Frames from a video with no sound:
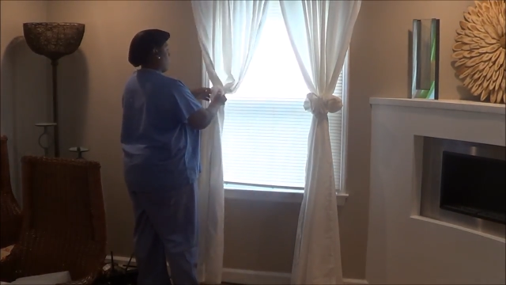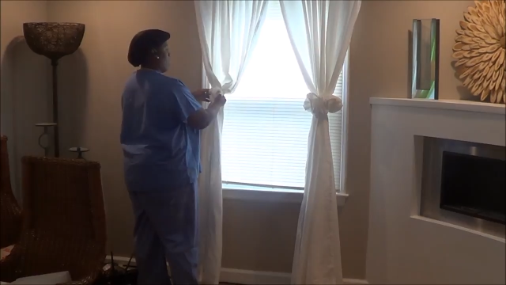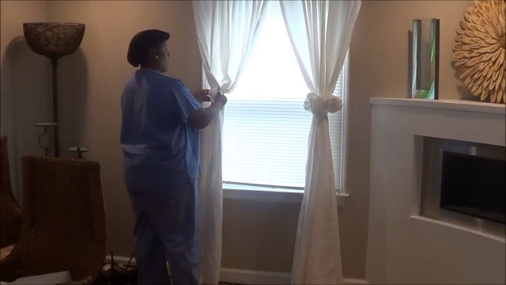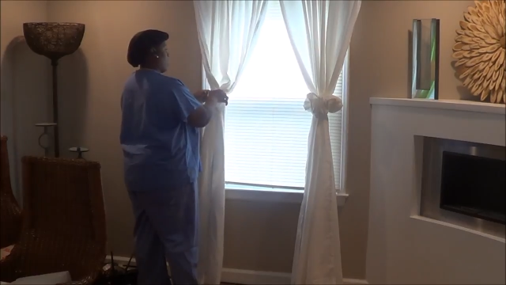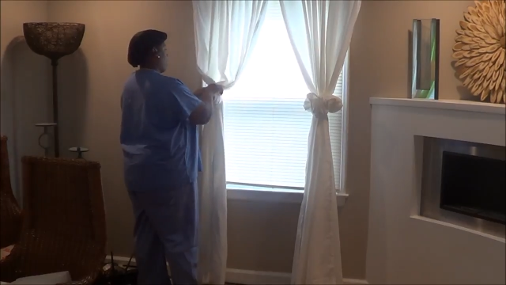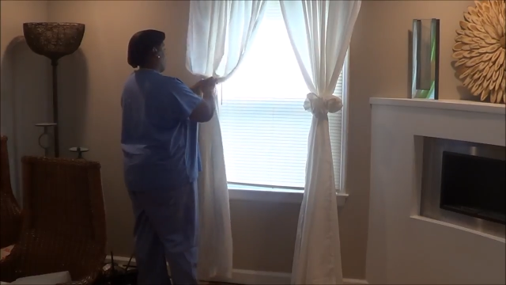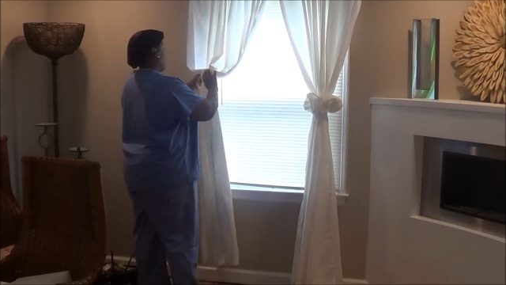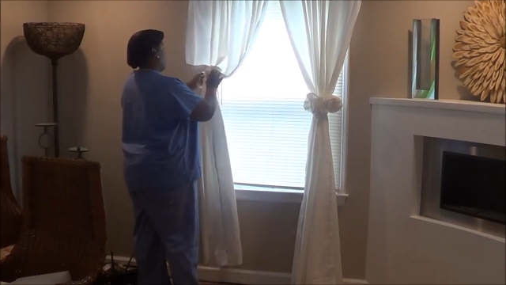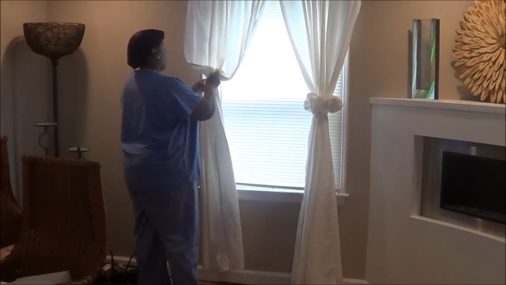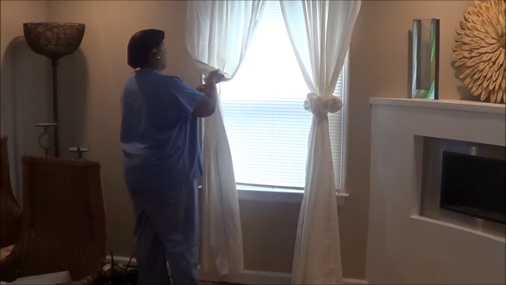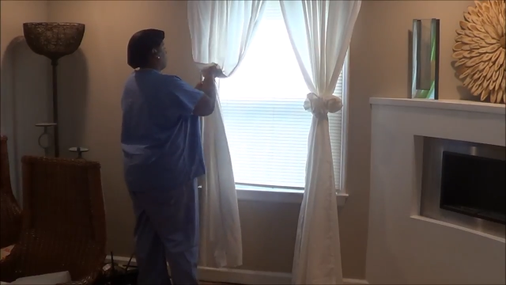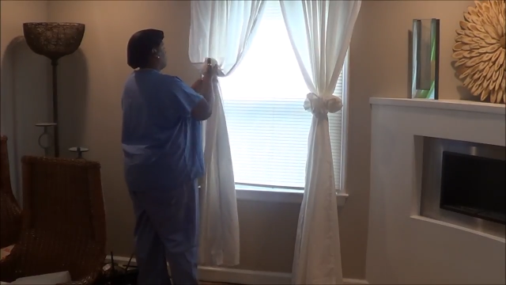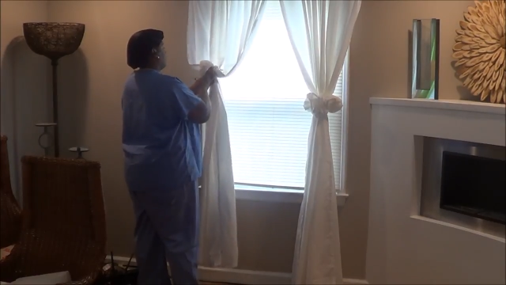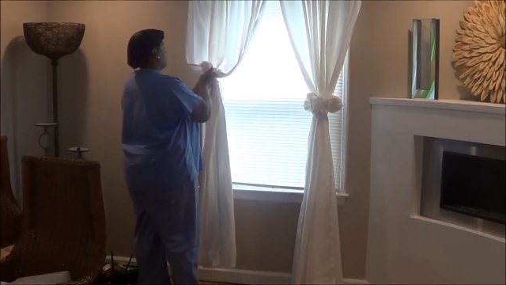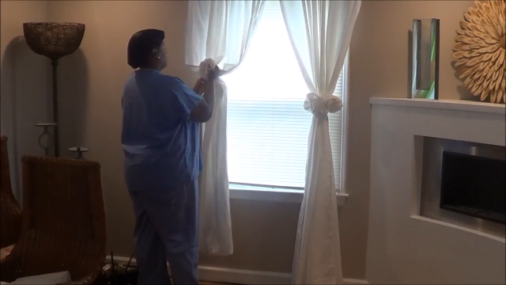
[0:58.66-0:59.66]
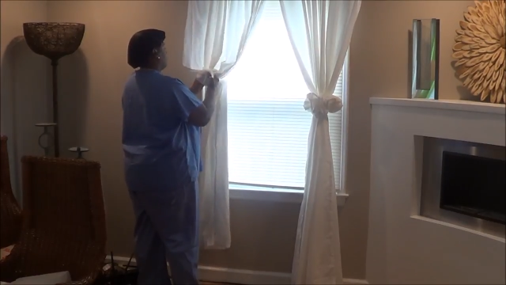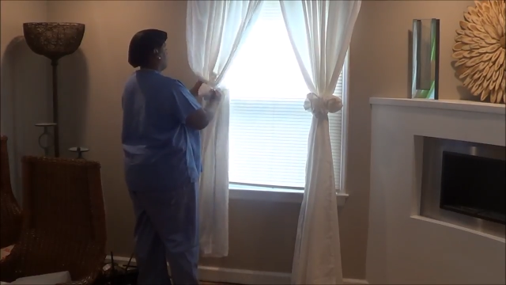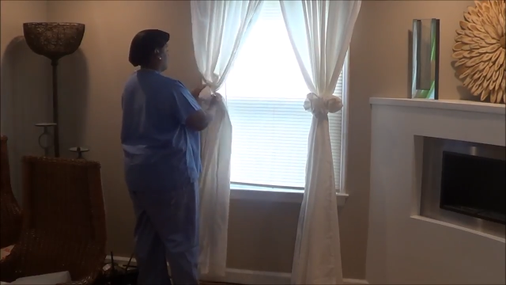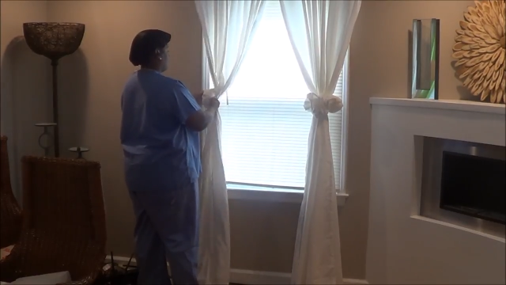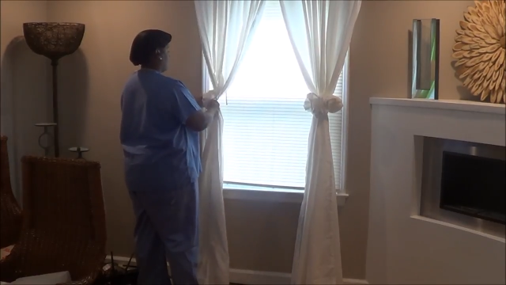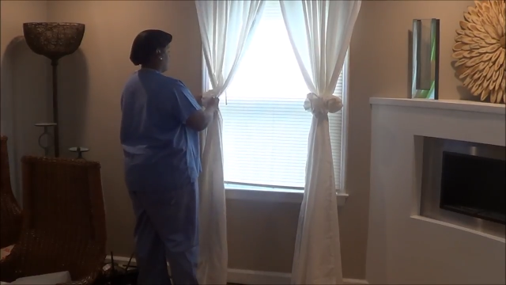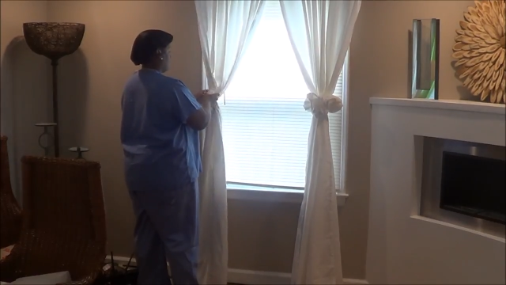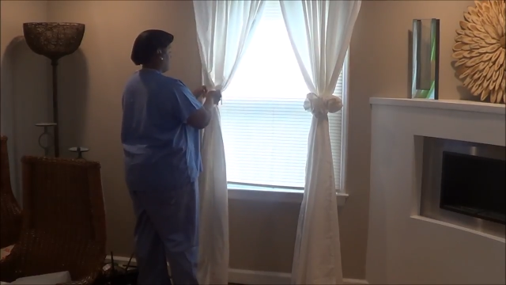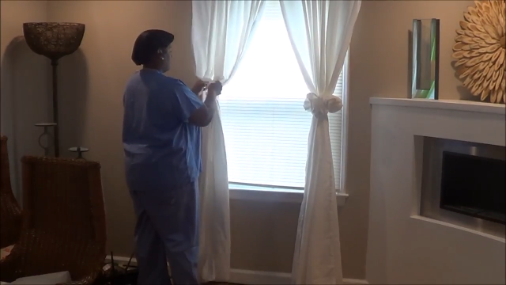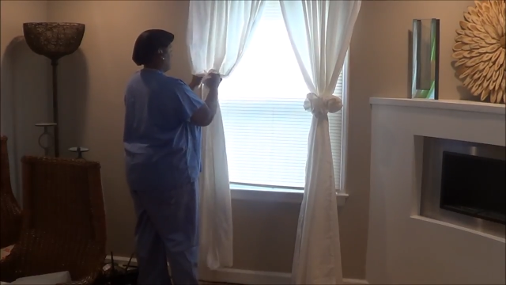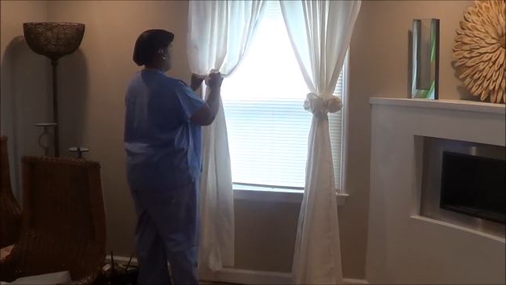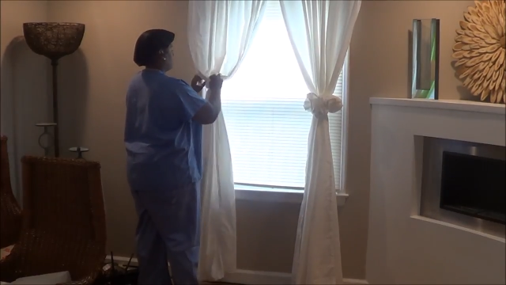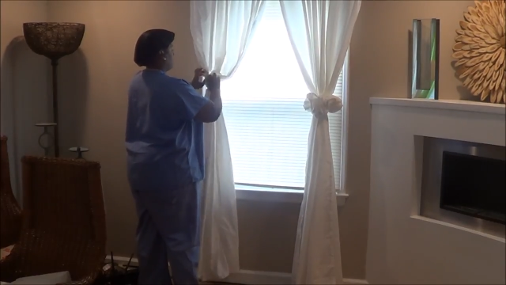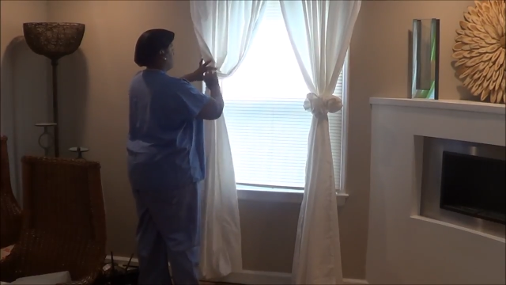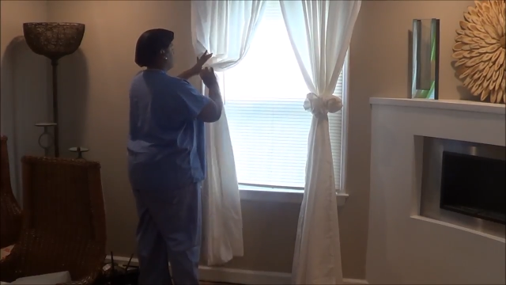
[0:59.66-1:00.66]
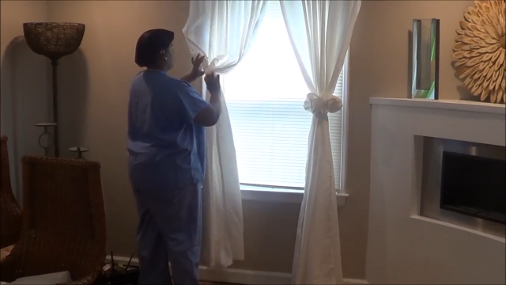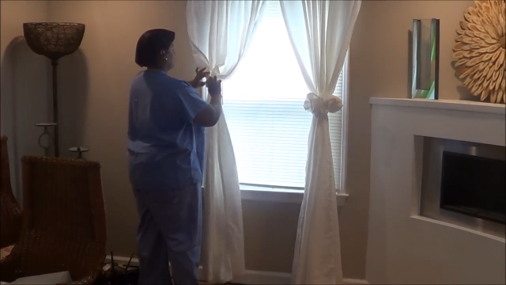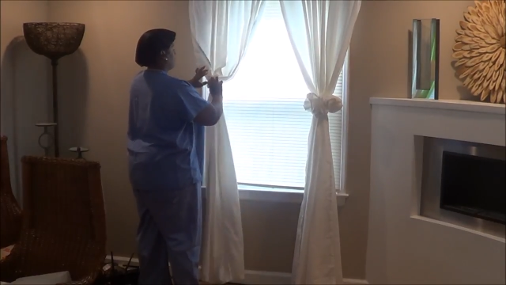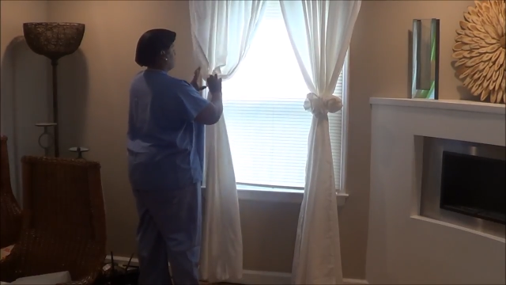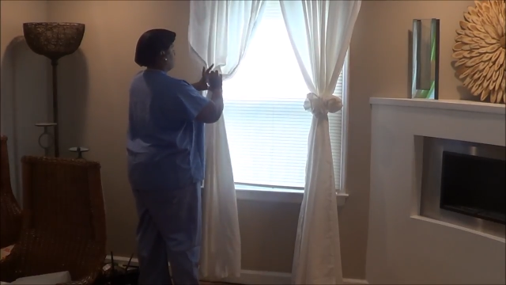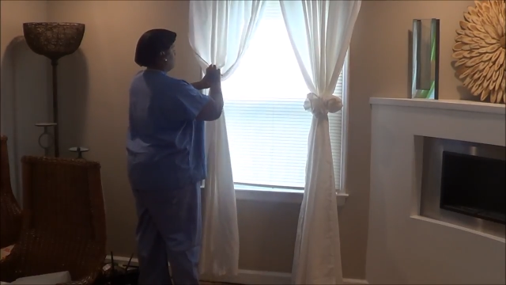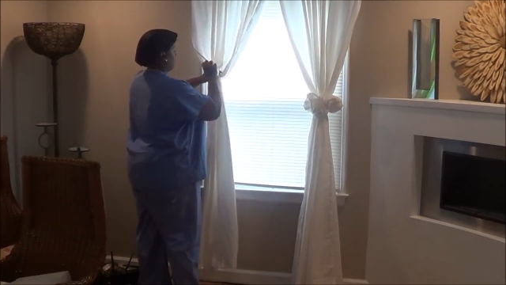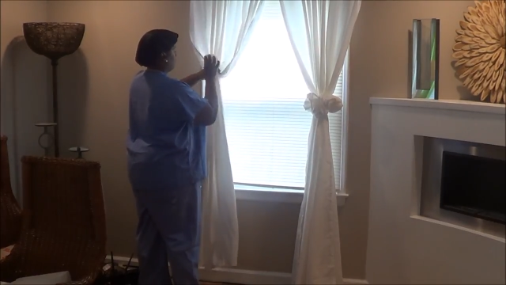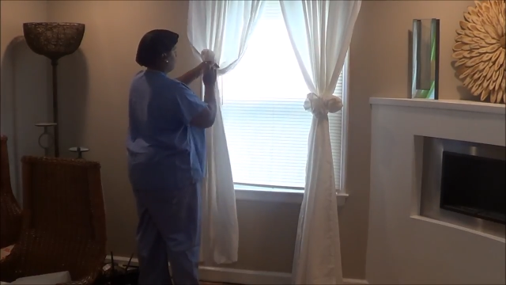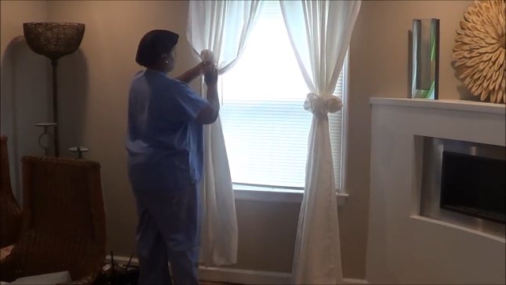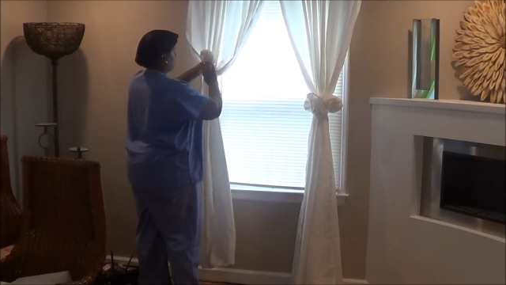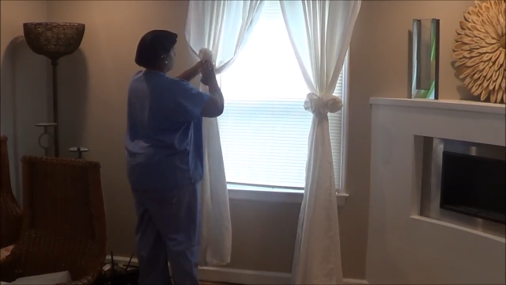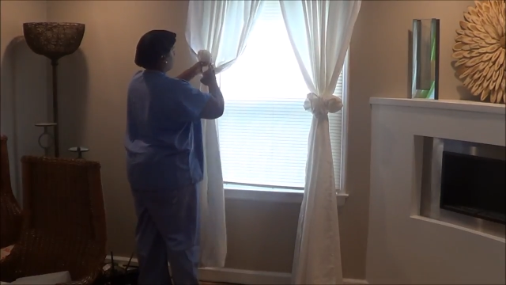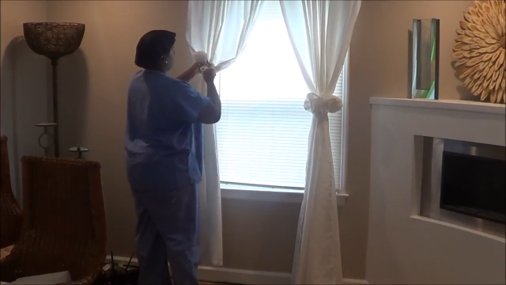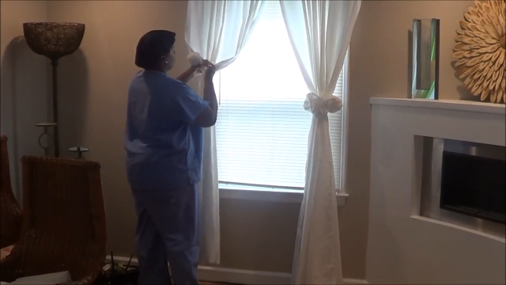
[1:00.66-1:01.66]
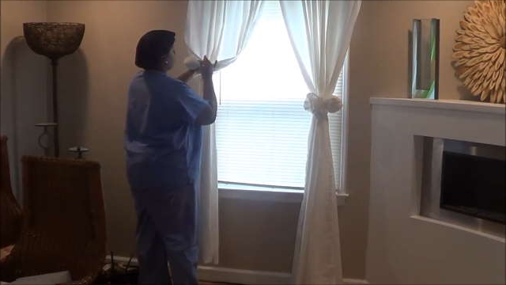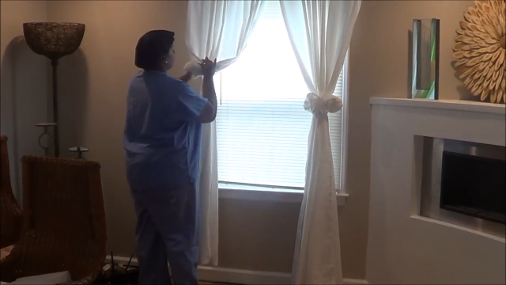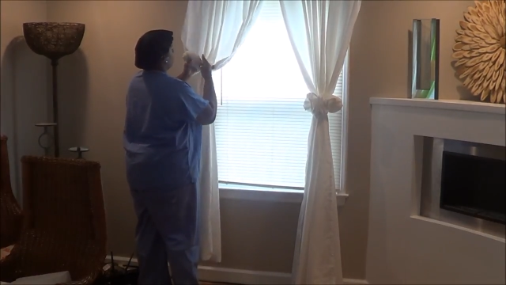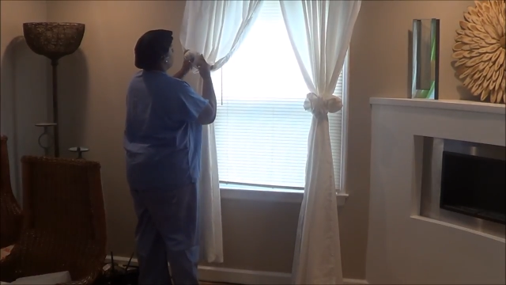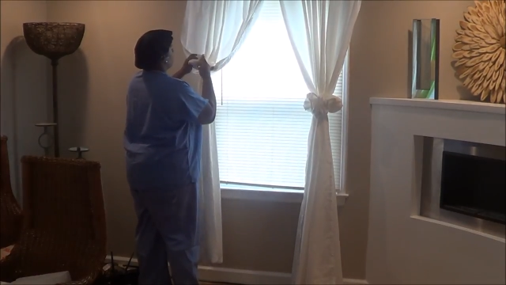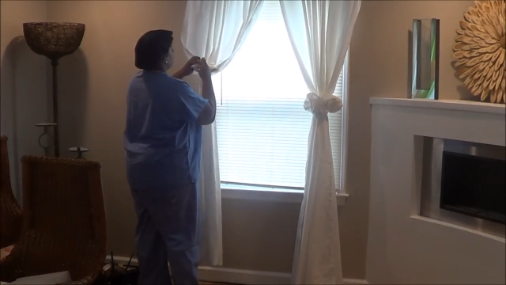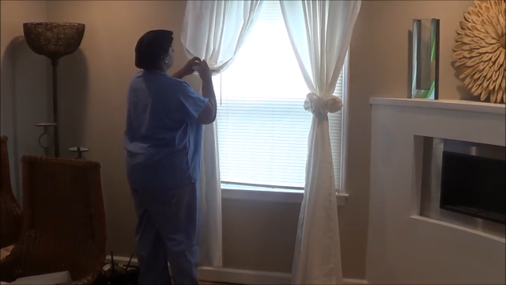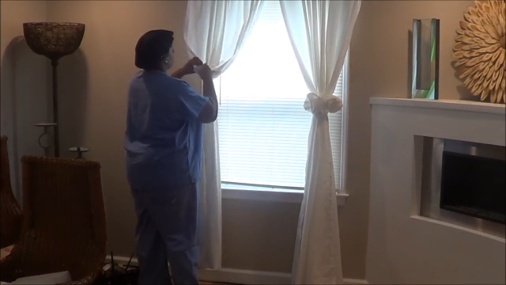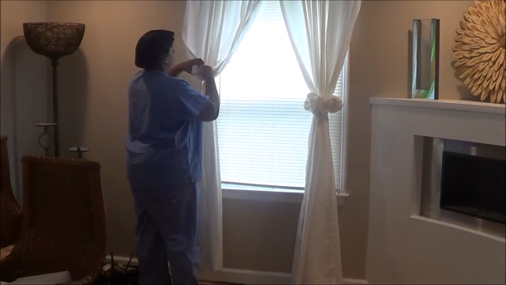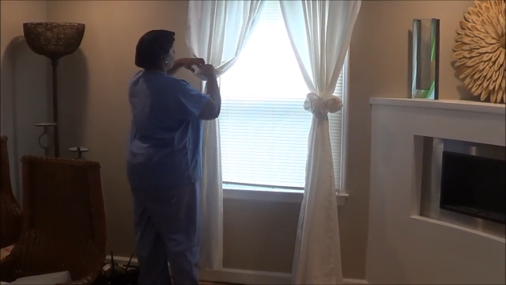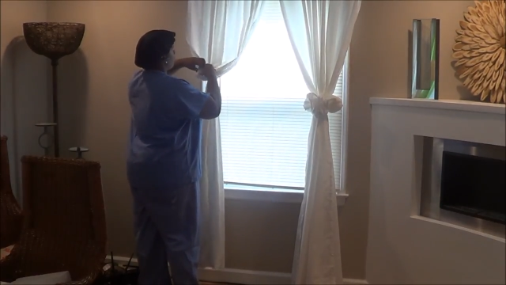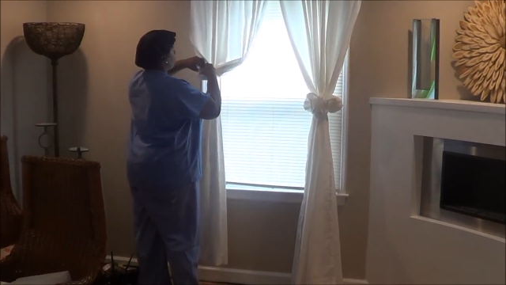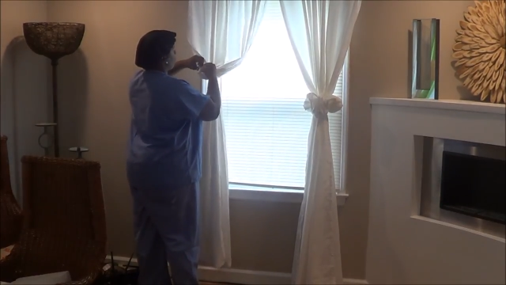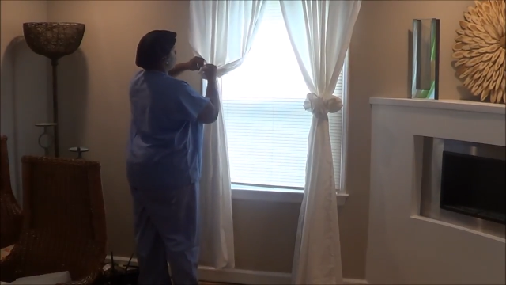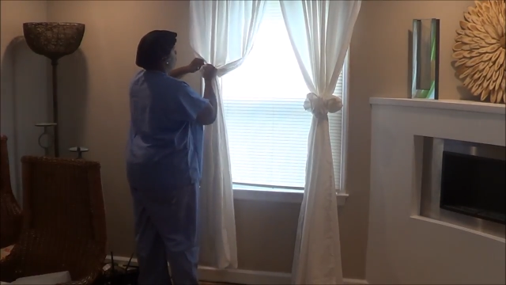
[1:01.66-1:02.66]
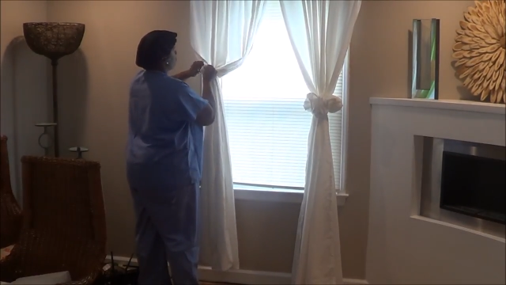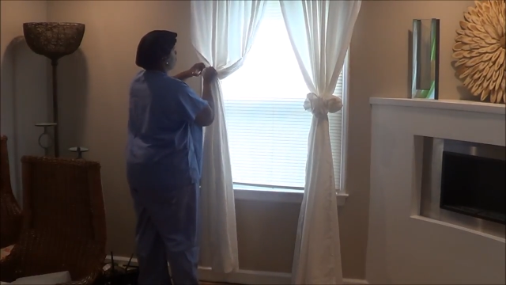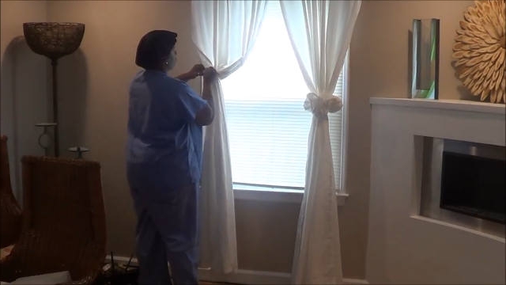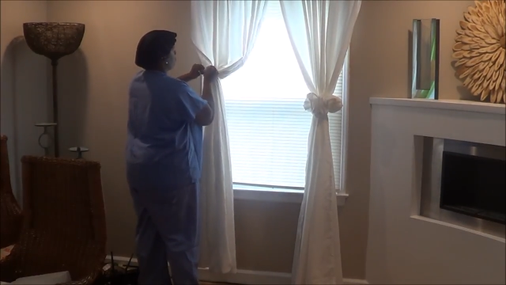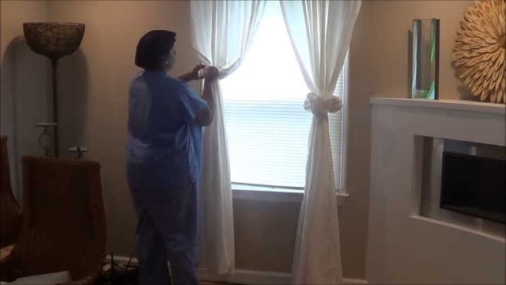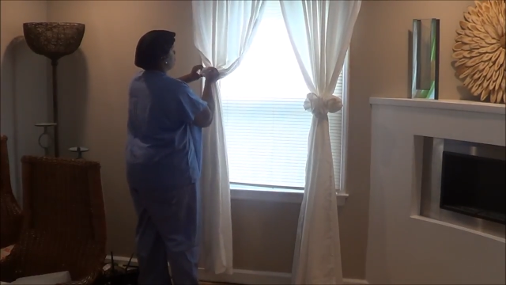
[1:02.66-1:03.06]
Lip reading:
Nobody's mouth can be seen.